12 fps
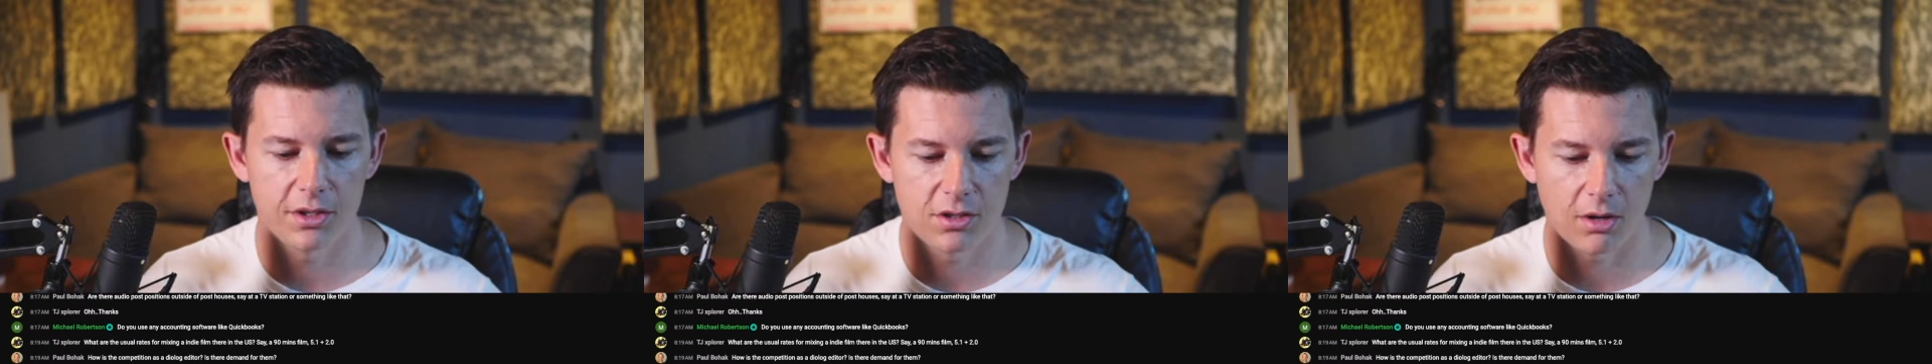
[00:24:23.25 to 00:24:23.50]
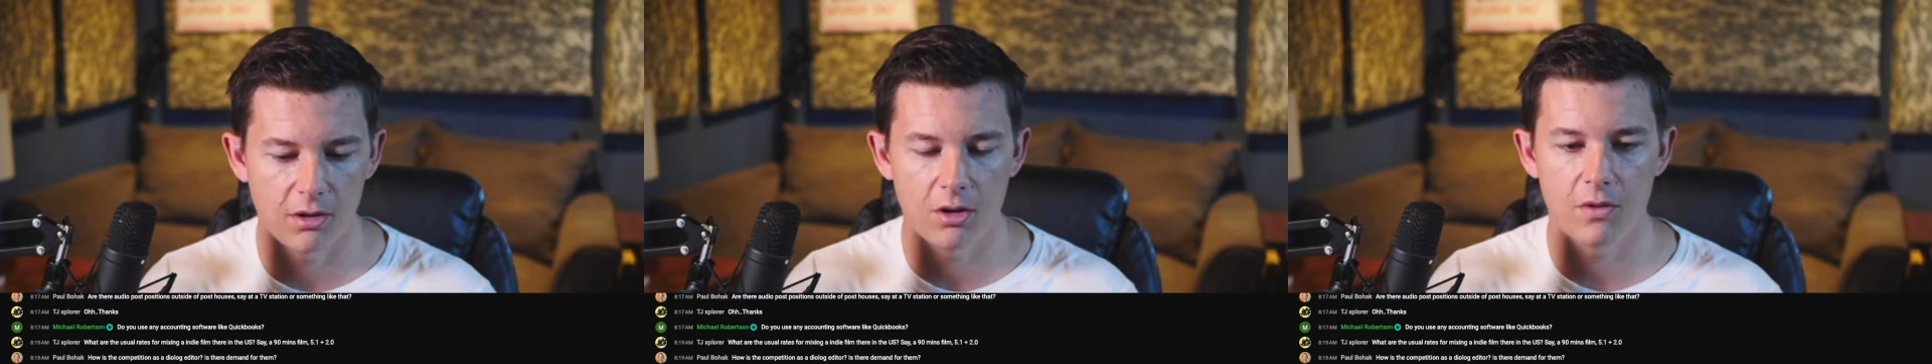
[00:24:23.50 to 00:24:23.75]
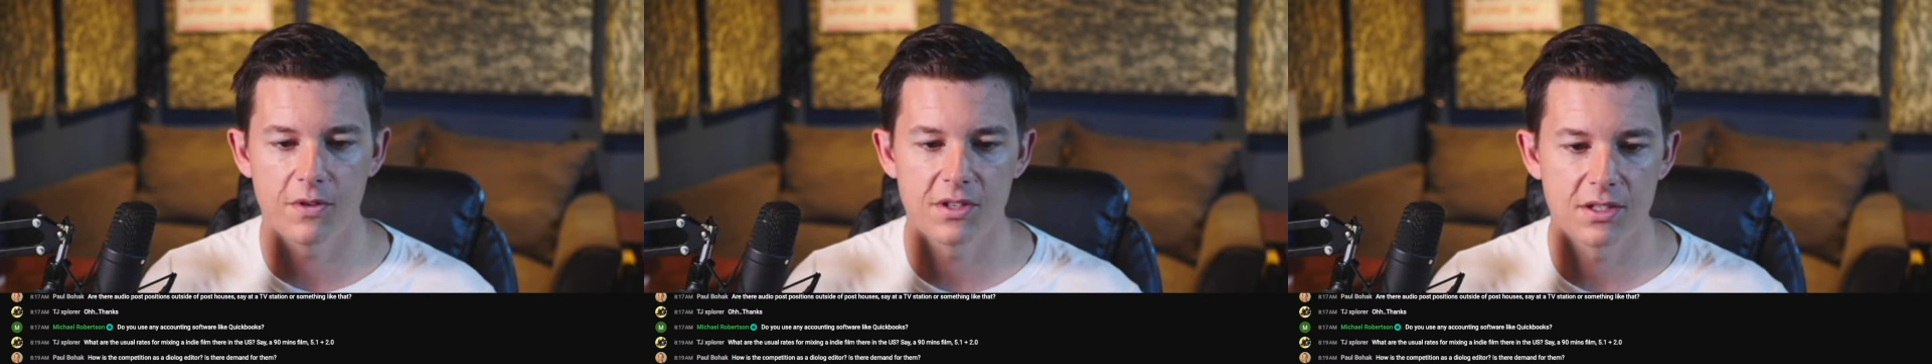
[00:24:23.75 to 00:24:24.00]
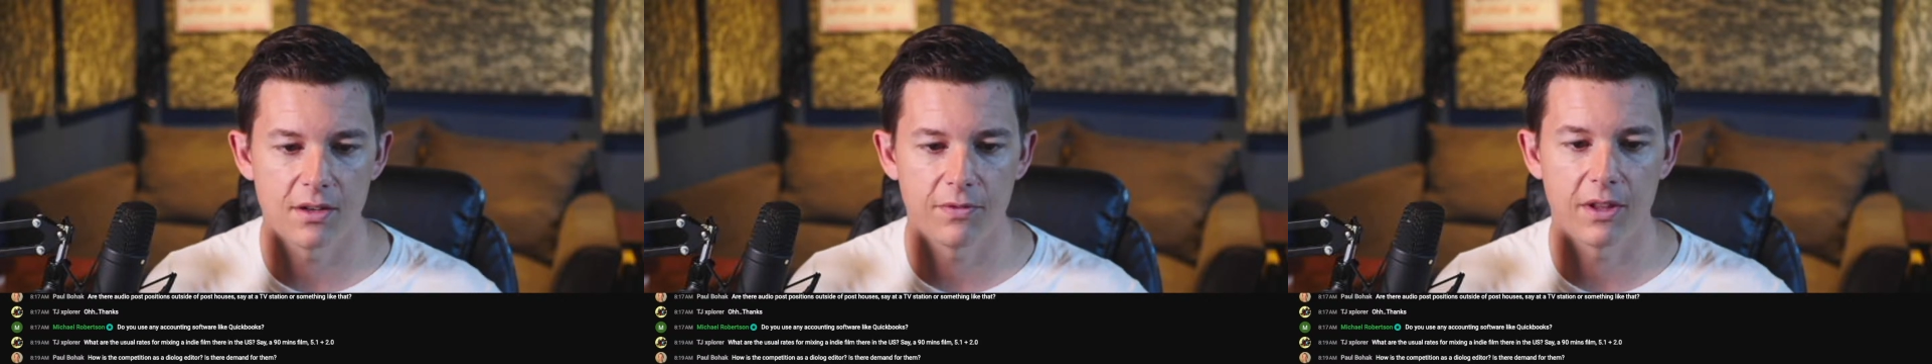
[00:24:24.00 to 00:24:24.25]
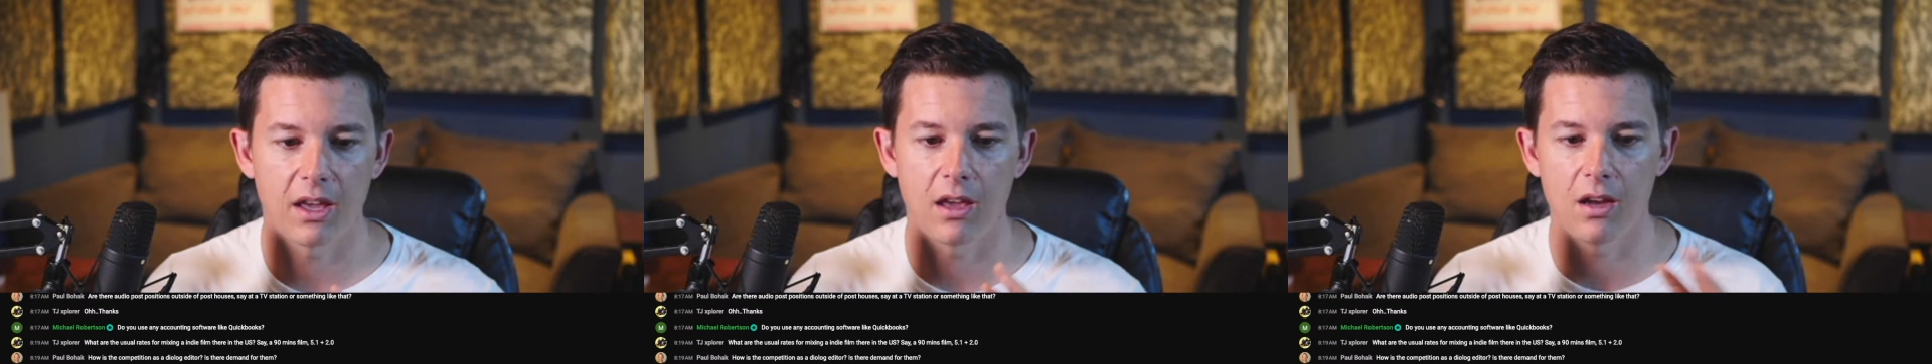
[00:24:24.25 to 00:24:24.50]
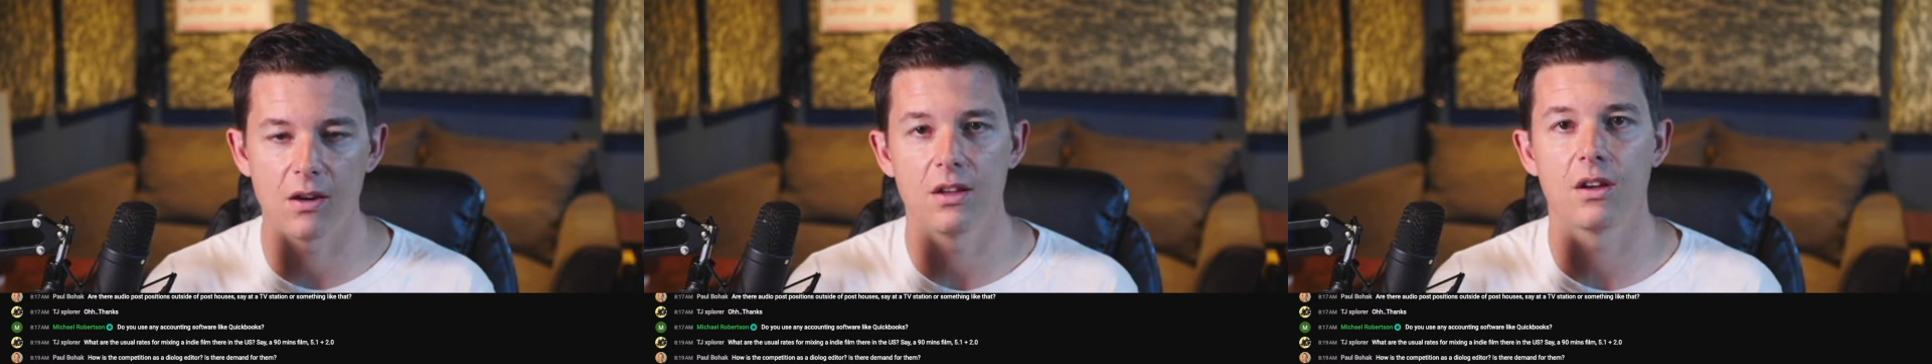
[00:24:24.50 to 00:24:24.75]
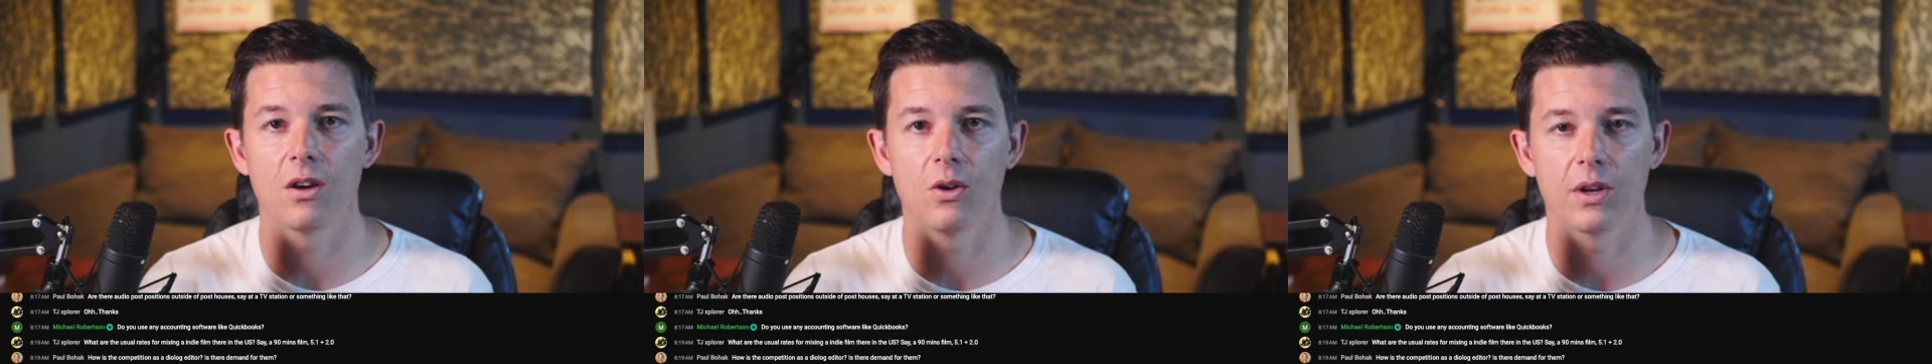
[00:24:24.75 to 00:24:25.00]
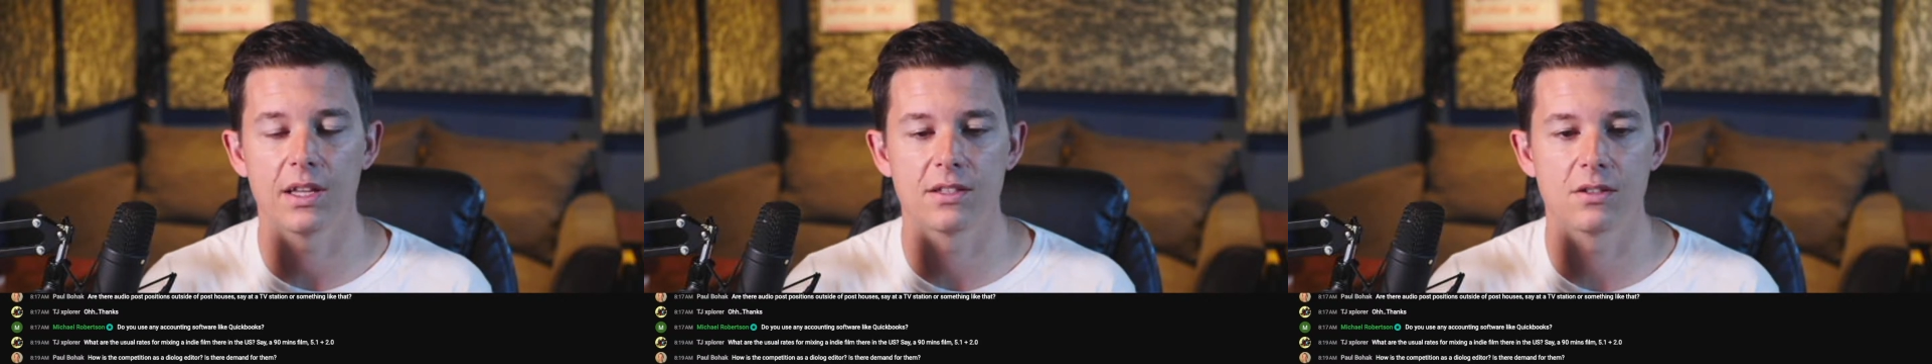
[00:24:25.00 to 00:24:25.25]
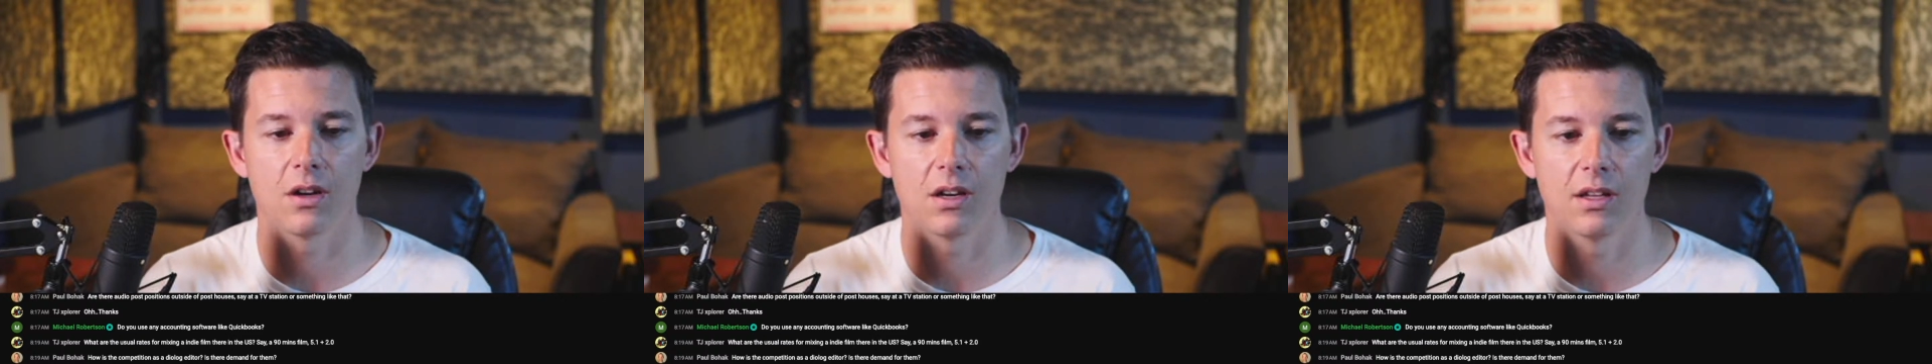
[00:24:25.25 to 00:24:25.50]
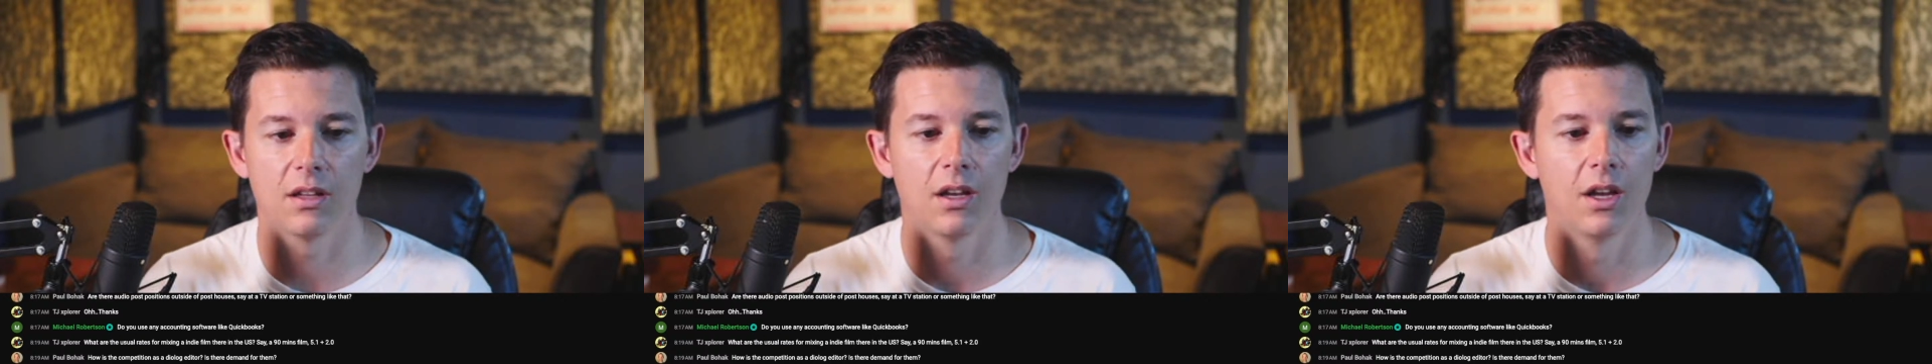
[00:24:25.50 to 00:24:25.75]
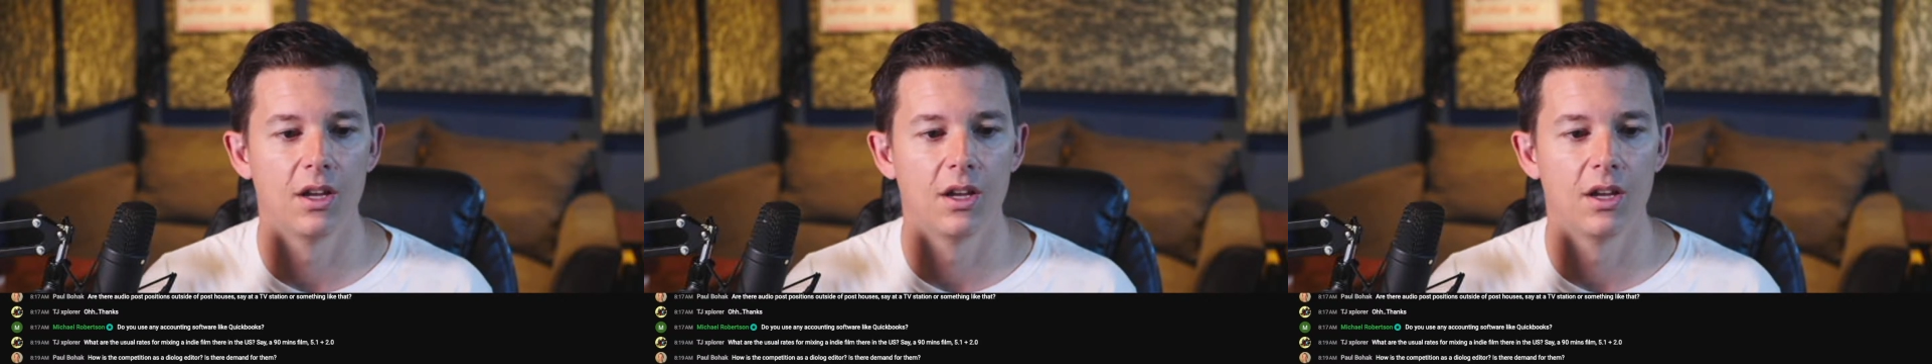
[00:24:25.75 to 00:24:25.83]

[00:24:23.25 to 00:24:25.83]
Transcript: turnover stuff, like here you go, get started.